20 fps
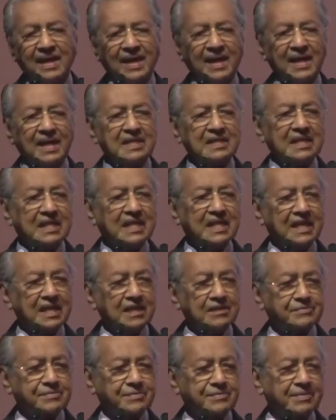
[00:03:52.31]
and
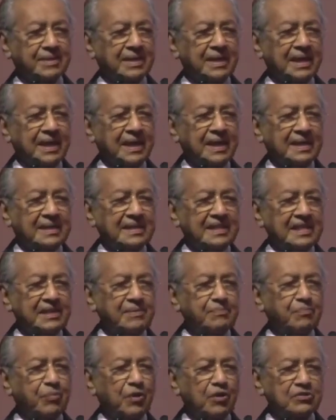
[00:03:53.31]
grasp the
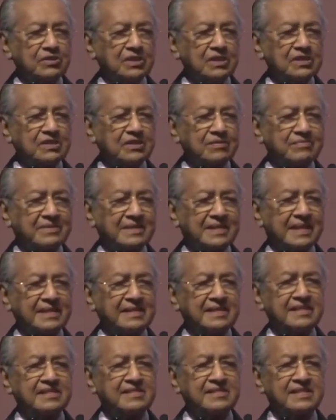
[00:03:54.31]
importance of
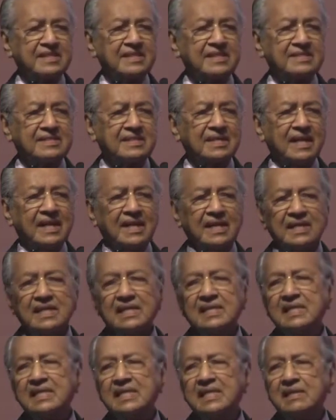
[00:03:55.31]
statistics
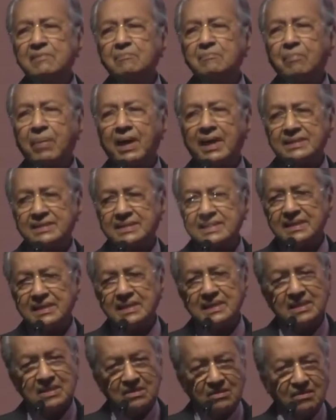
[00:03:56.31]
in
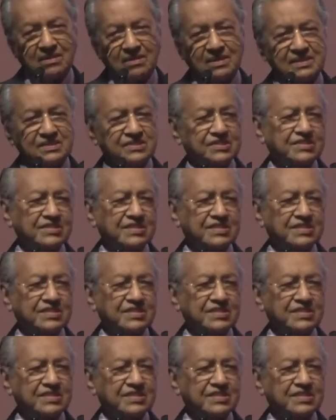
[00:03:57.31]
imparting knowledge.